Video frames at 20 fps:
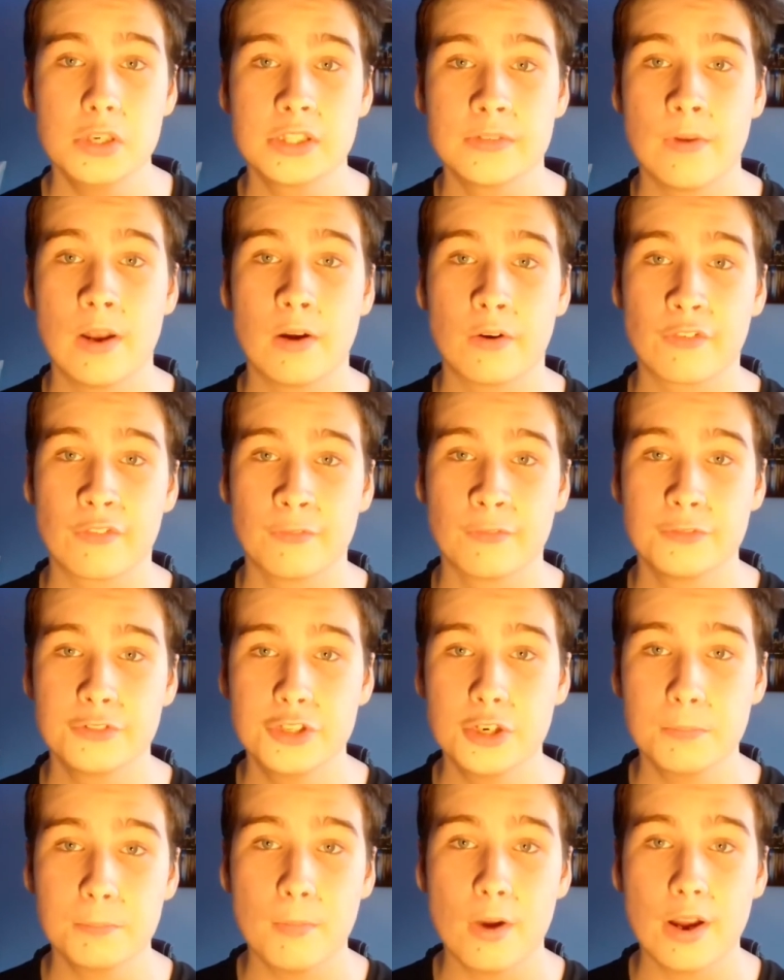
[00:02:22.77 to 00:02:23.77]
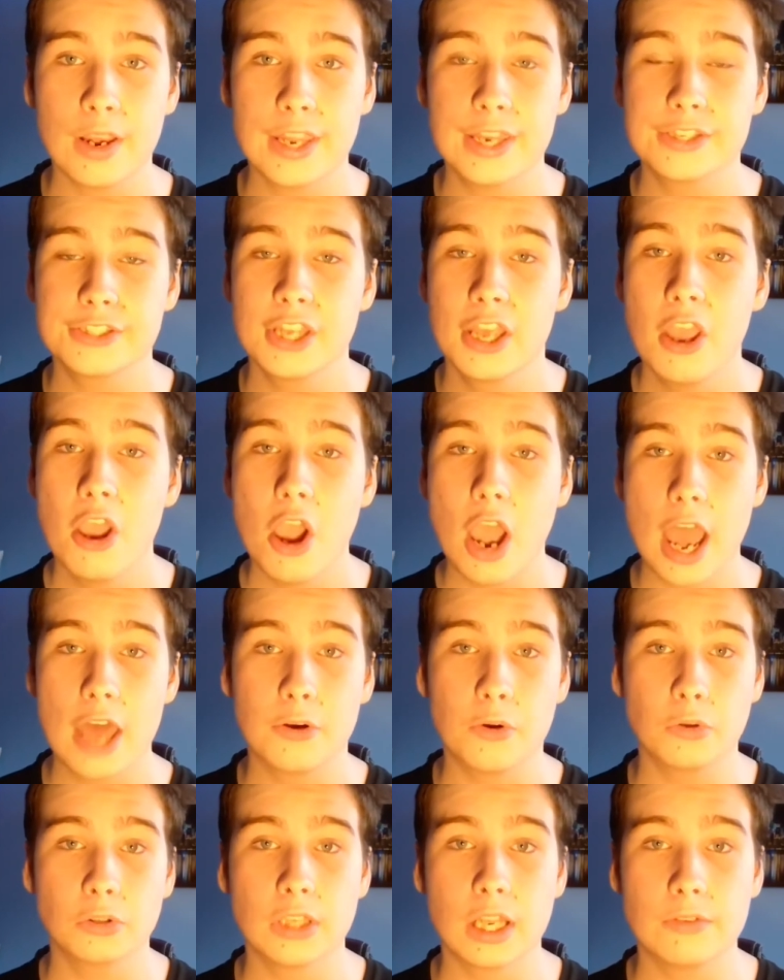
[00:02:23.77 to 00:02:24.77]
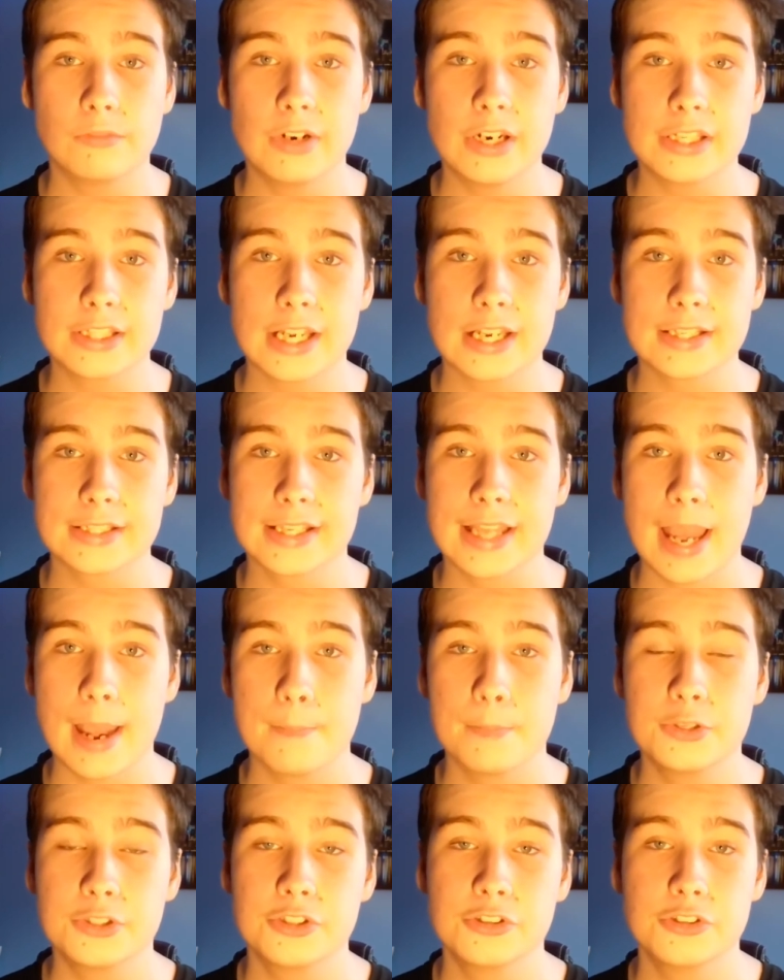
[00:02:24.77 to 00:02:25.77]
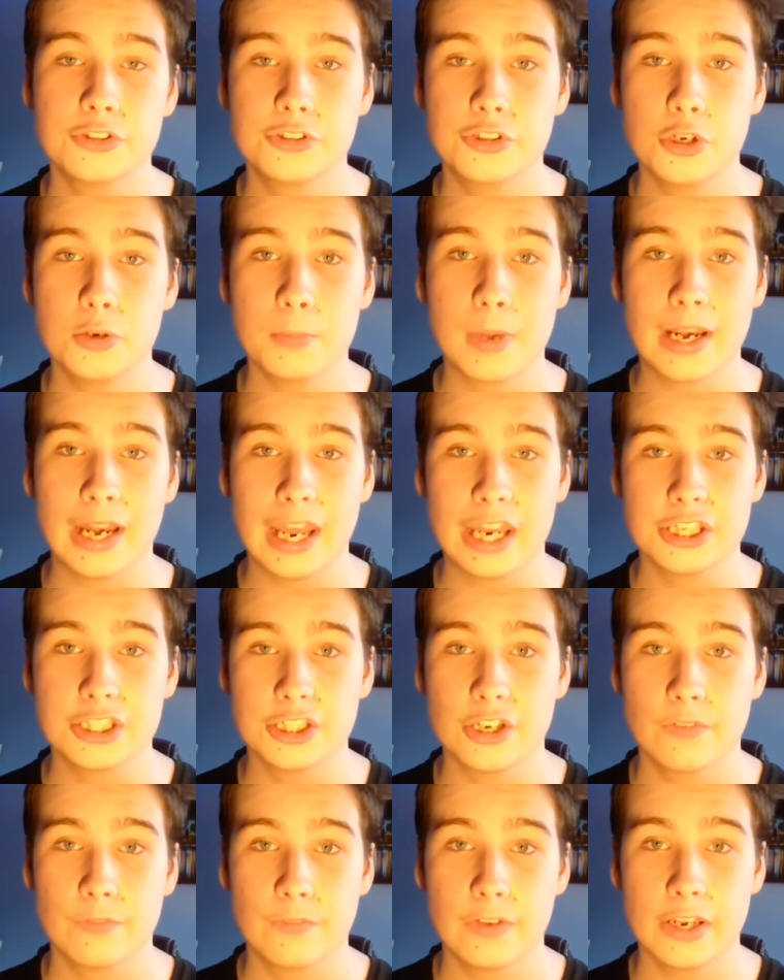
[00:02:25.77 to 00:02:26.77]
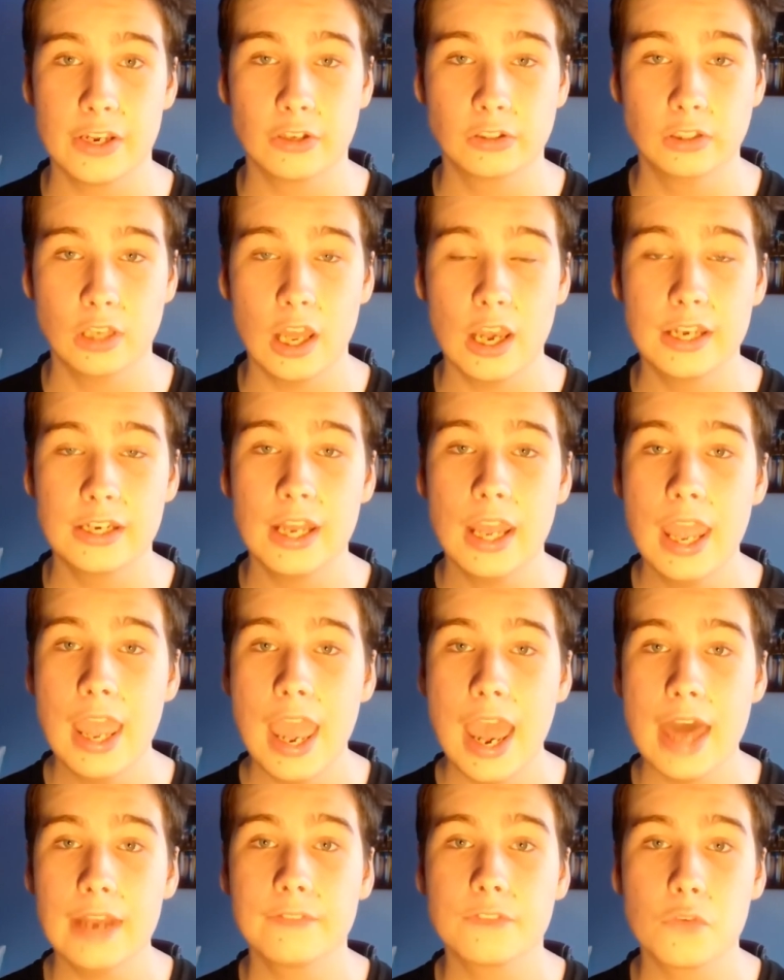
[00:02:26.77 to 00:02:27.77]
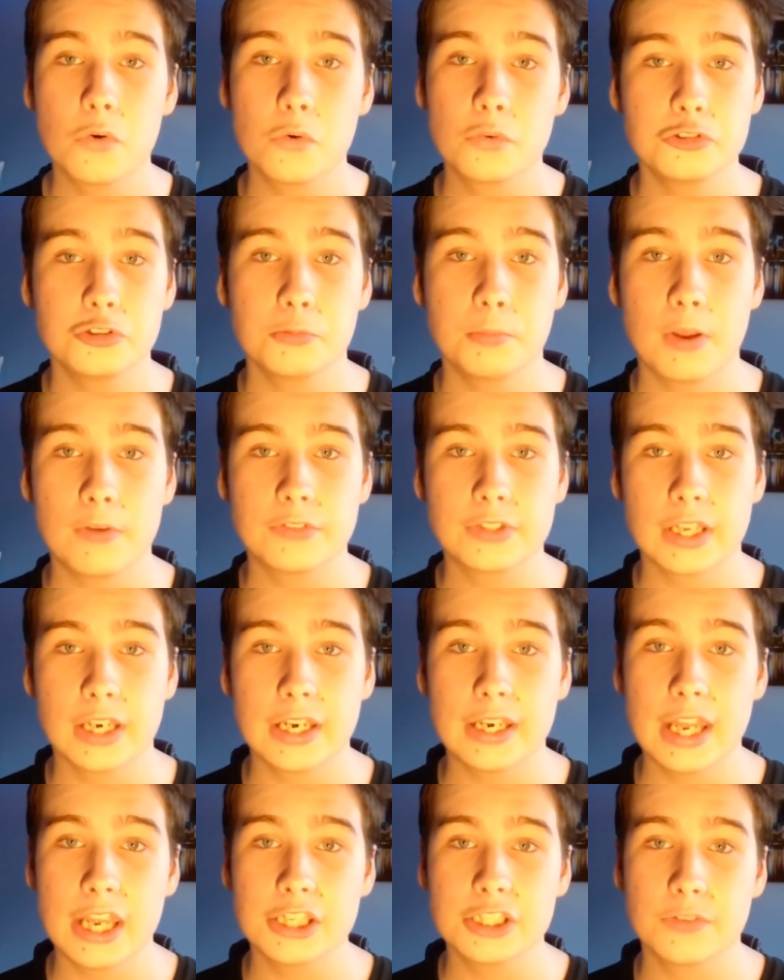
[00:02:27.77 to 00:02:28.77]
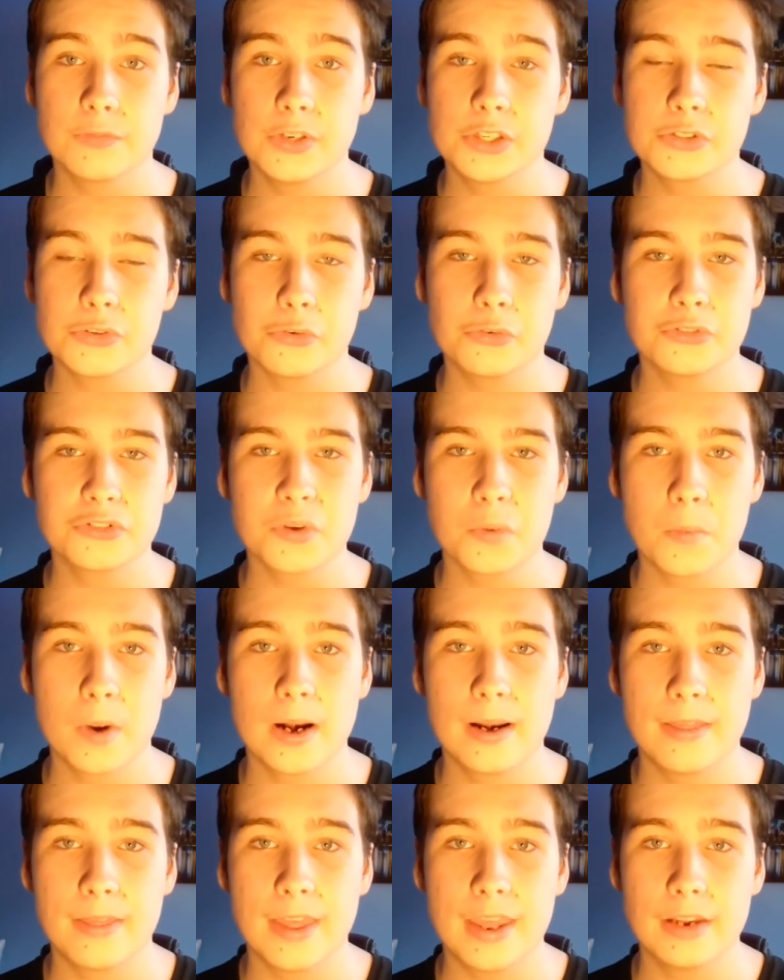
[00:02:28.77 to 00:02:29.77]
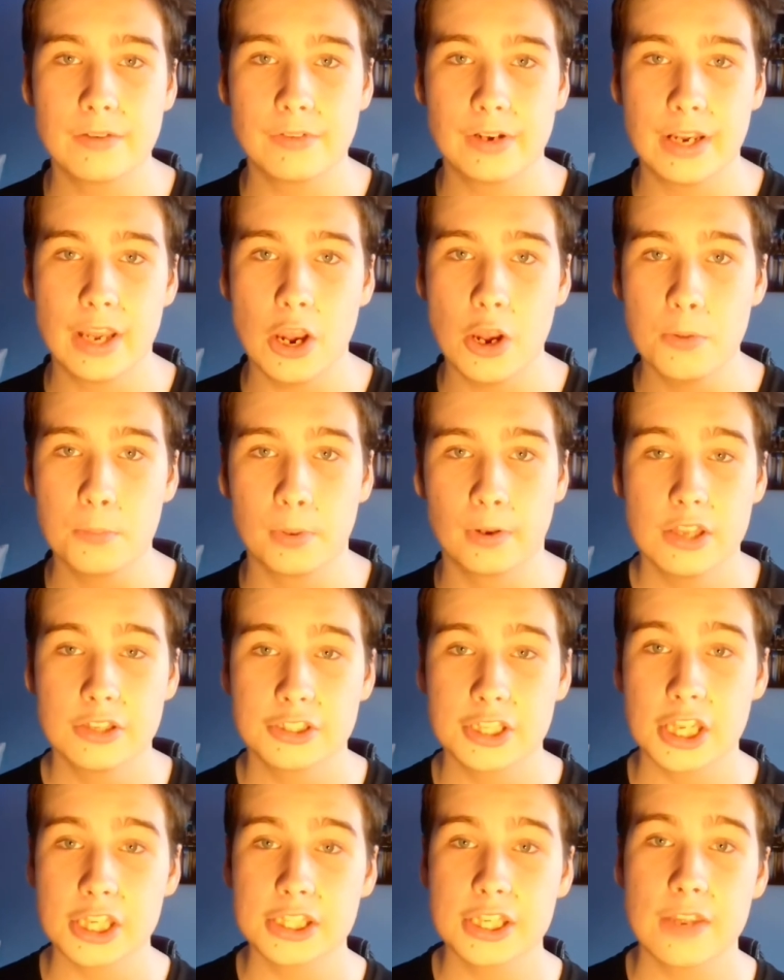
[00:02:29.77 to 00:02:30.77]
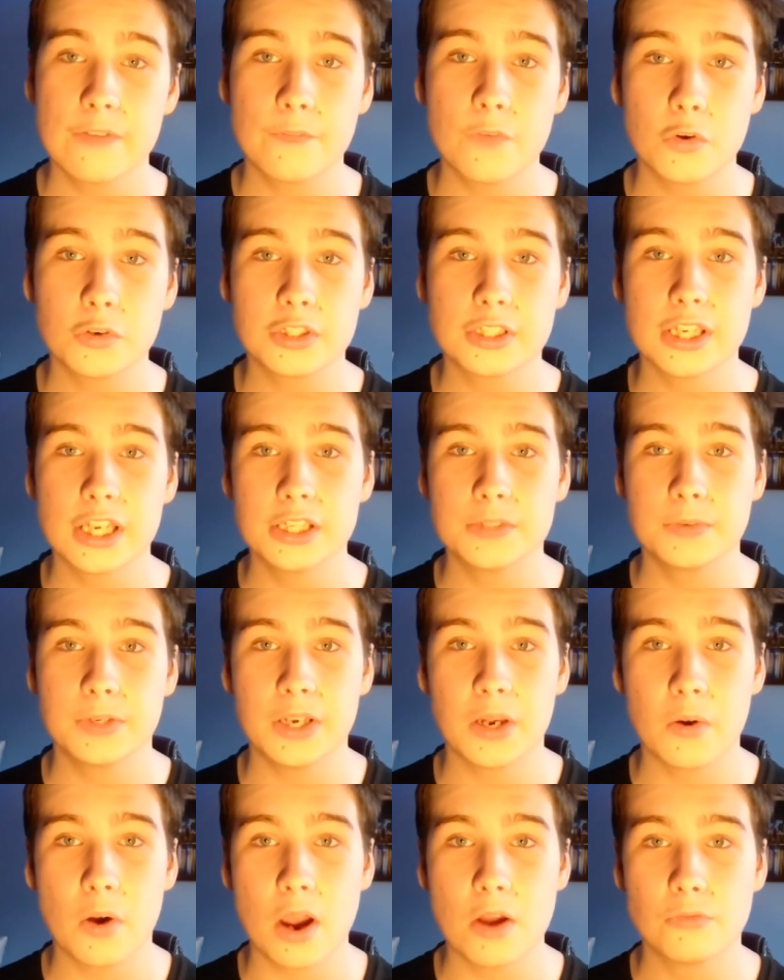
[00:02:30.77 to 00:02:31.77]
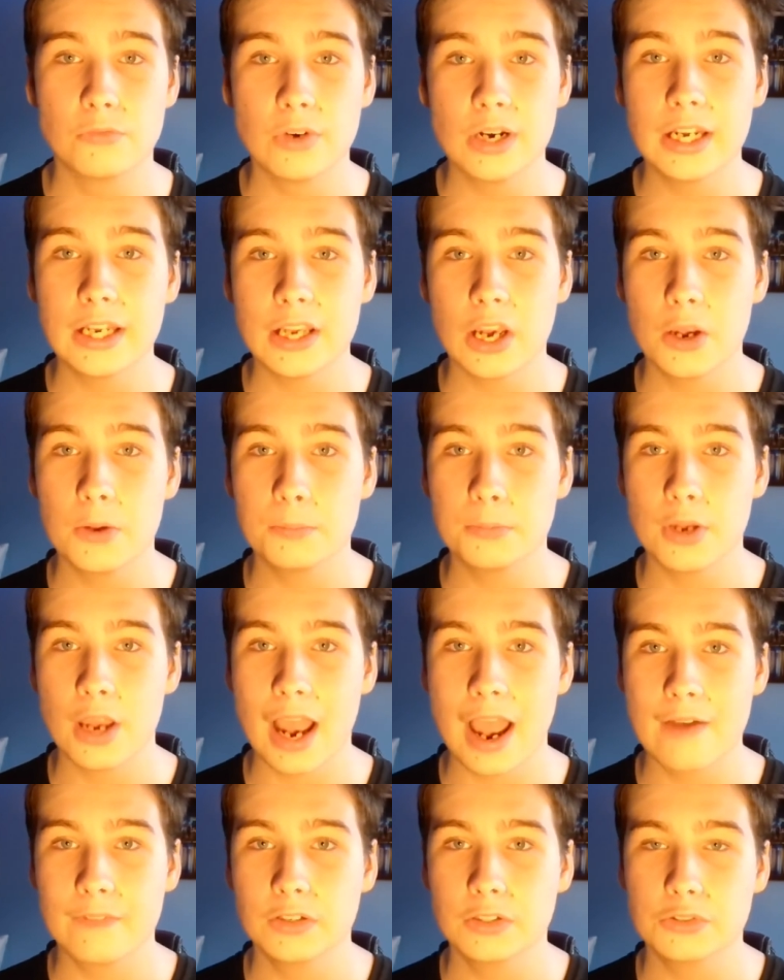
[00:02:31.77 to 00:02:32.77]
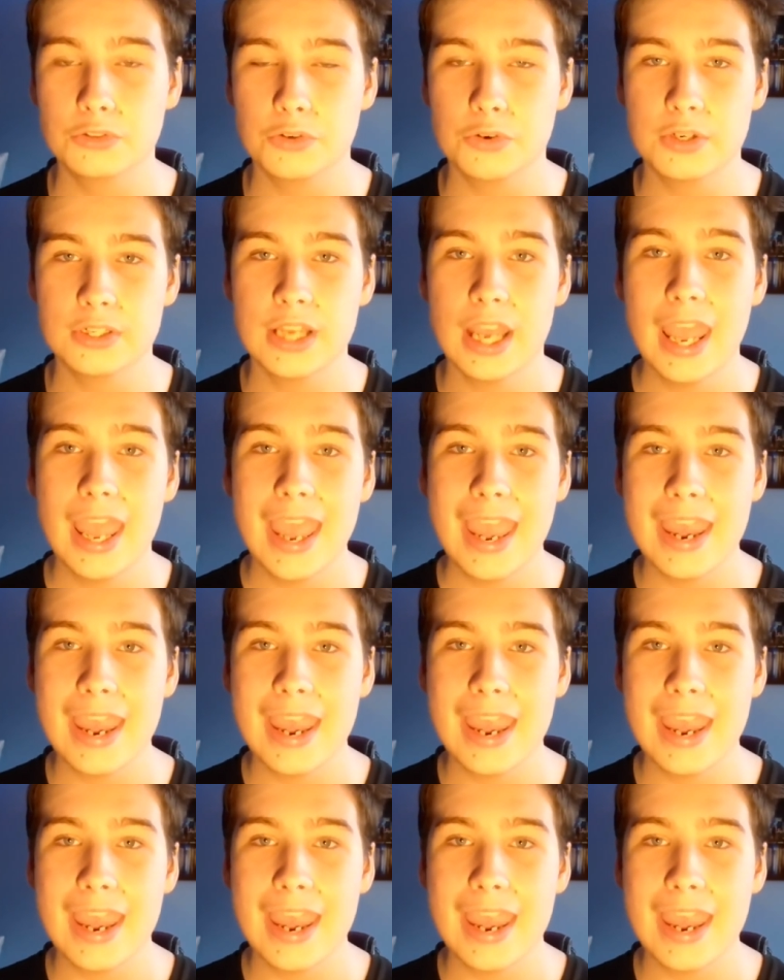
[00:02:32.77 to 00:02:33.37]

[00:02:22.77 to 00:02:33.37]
It's available from supermarkets and online retailers like Amazon, Zoom and HMV online, and of course you'll be able to get it in HMV stores when they reopen. So that's it for today's video. I really hope you have enjoyed.